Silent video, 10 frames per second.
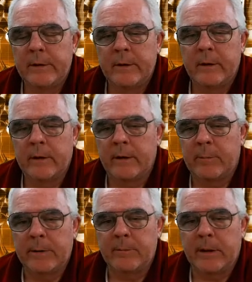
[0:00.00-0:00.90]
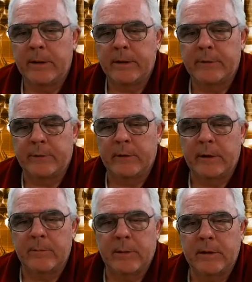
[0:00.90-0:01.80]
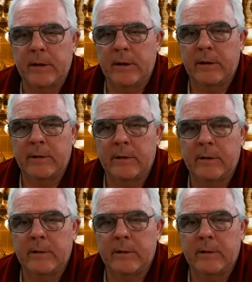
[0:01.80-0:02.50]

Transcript: Uh, in my mind, I still had my knight on the,